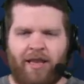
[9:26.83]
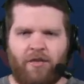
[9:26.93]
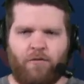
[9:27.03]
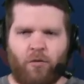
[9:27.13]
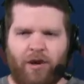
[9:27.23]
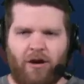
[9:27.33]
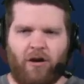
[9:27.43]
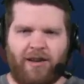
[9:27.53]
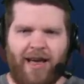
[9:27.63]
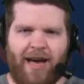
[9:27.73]
in the 40
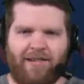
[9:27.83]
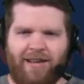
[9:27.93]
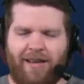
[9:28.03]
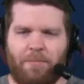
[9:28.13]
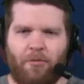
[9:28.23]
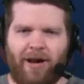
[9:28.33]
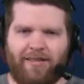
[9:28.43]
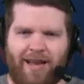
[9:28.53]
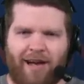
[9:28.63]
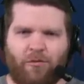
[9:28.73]
yard dash. He can break
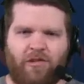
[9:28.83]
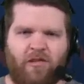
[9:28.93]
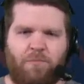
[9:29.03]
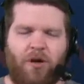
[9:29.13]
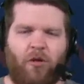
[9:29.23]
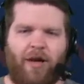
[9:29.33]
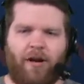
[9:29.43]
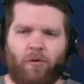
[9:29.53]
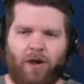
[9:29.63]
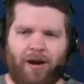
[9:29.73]
tackles. He's built like
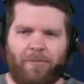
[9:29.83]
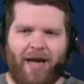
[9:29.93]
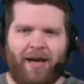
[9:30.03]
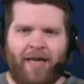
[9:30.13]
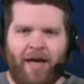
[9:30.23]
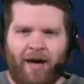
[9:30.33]
a running back.